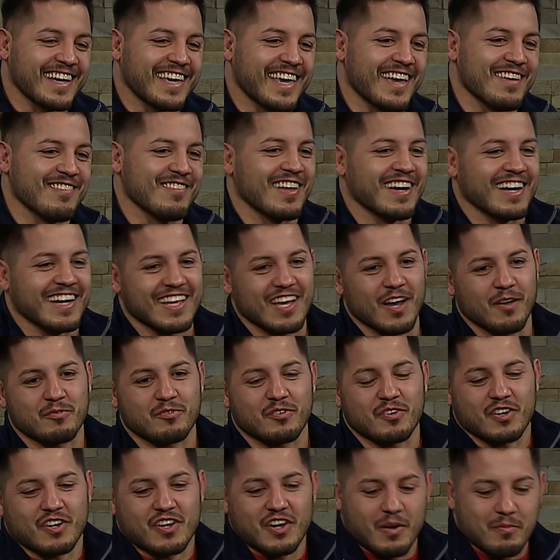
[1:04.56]
came in and he helped
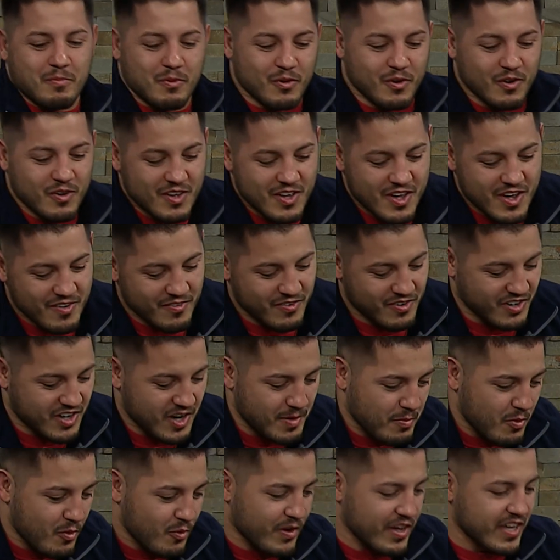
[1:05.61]
for a couple for a
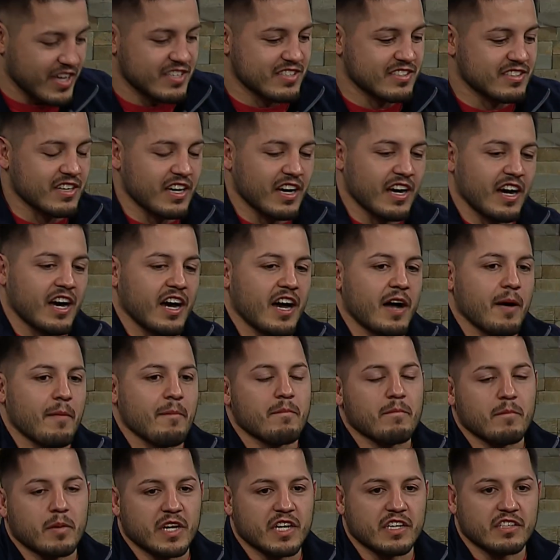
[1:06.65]
couple weeks, um,
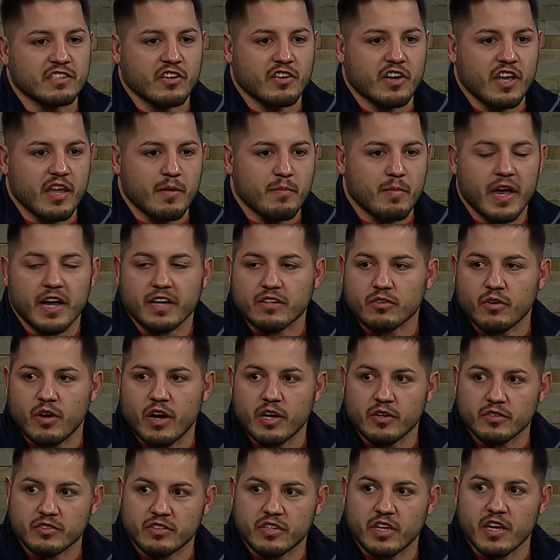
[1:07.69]
but he's going to head back to
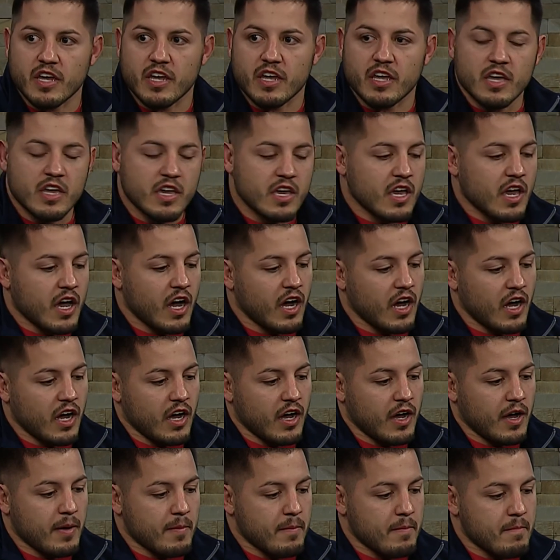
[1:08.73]
Ohio State. Okay.
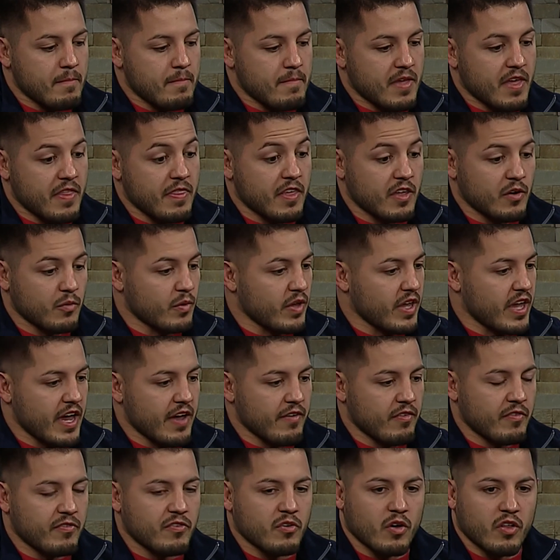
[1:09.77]
Um, and then we
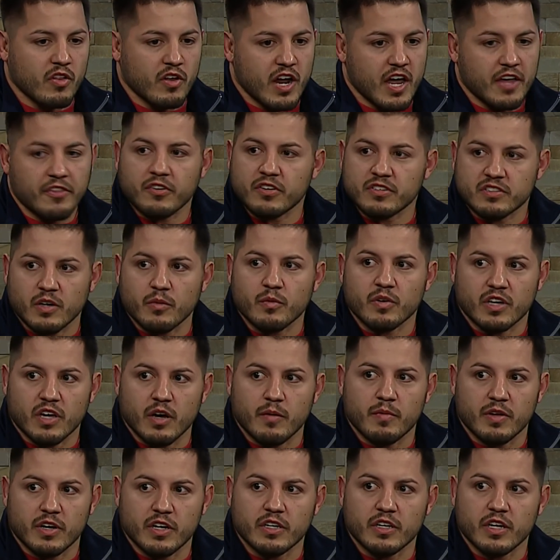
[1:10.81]
have a few other athletes that we
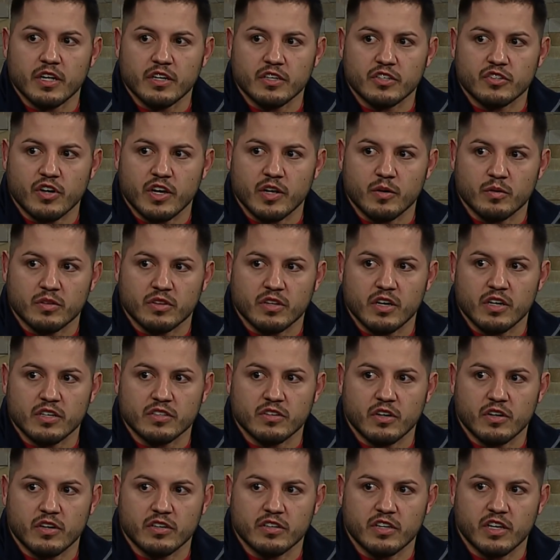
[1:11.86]
come in and, and, train with us
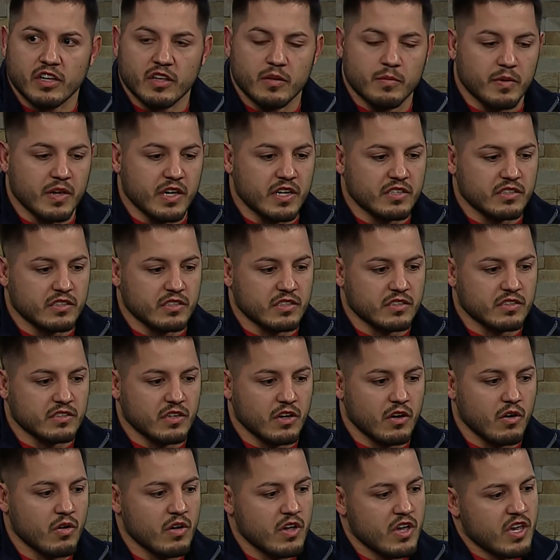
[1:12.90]
on a daily basis.
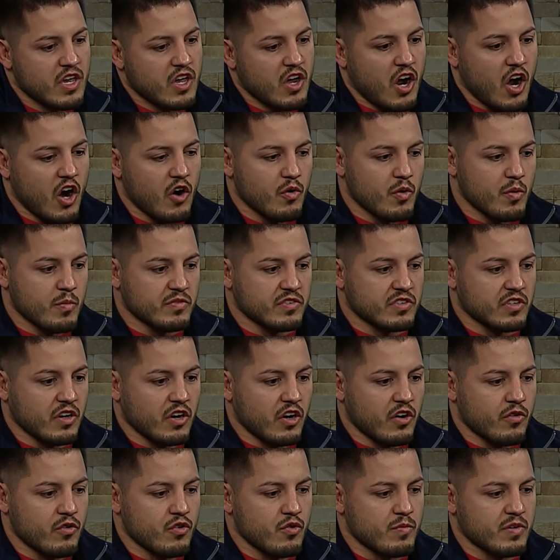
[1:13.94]
So our rooms
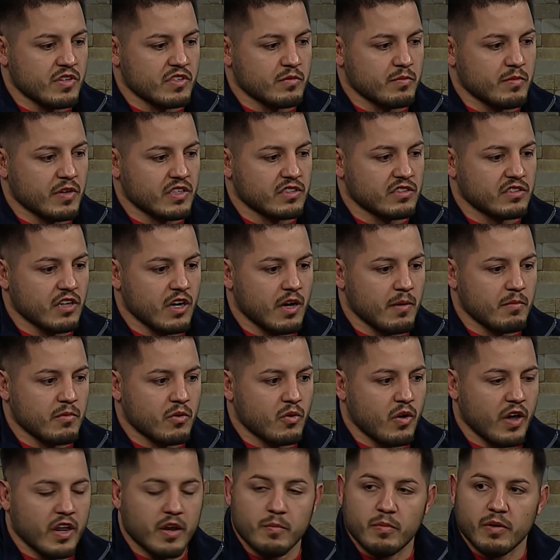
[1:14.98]
our room is mixed up
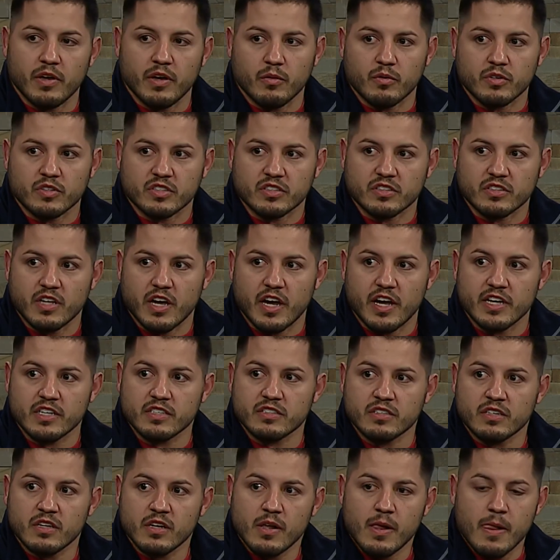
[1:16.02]
quite a bit, which is
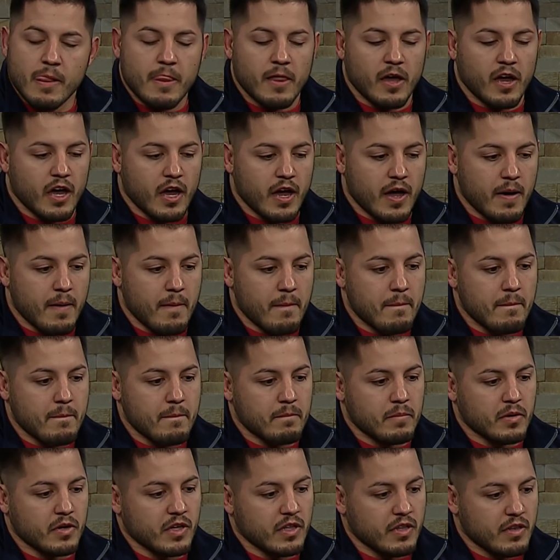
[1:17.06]
nice. Yeah. Um,
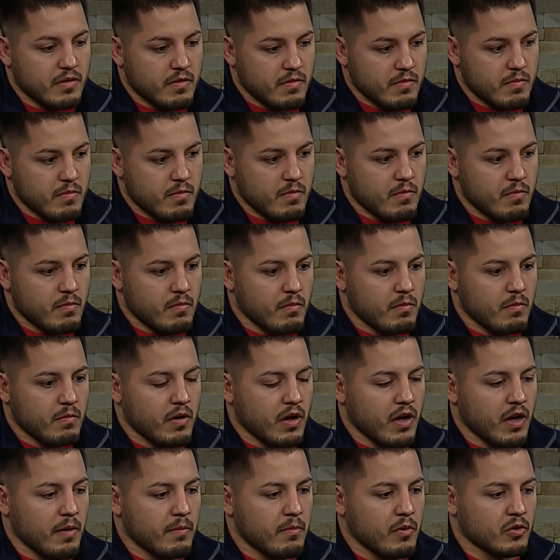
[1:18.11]
but
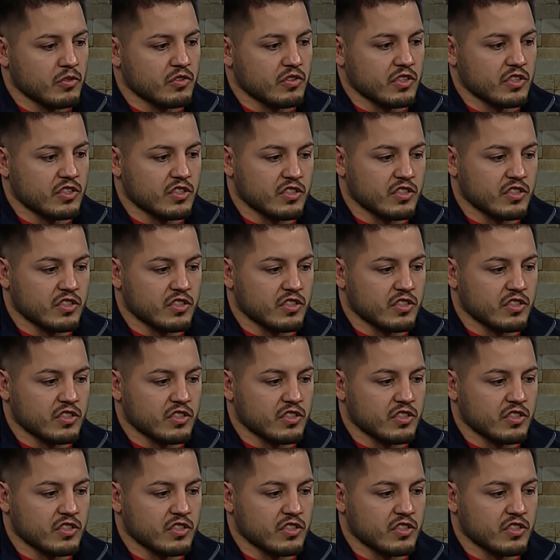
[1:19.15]
uh, mostly it's